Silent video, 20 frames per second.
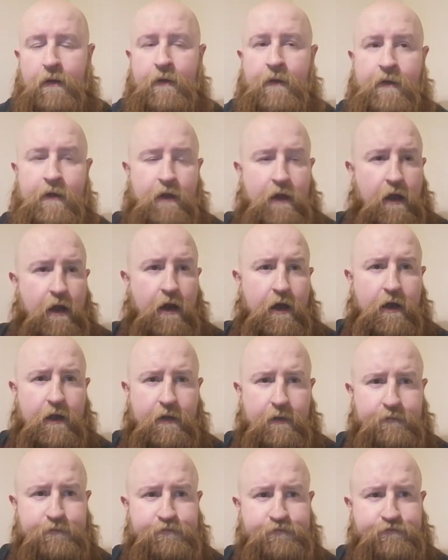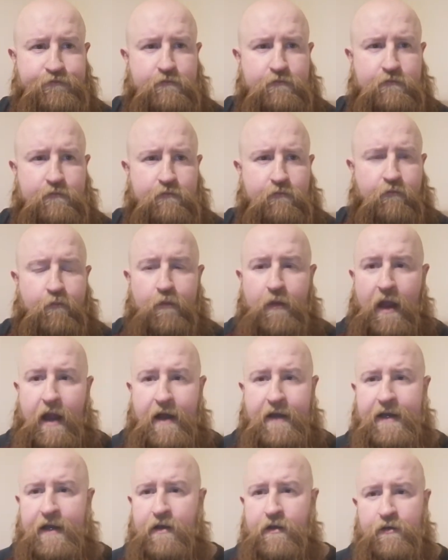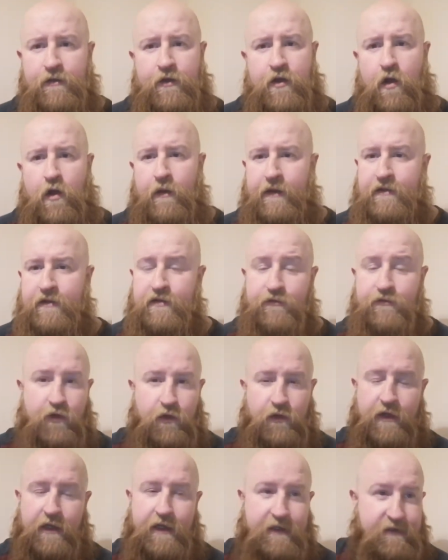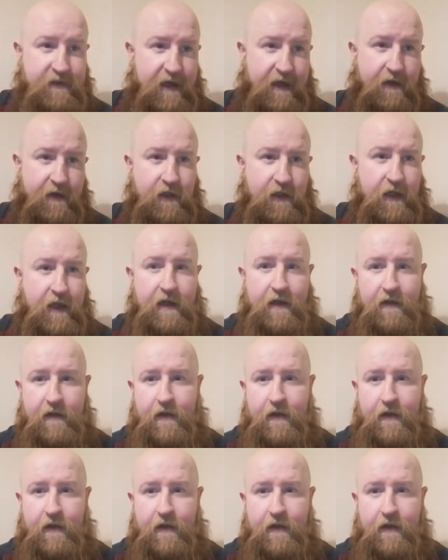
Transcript: um, I didn't go into full detail.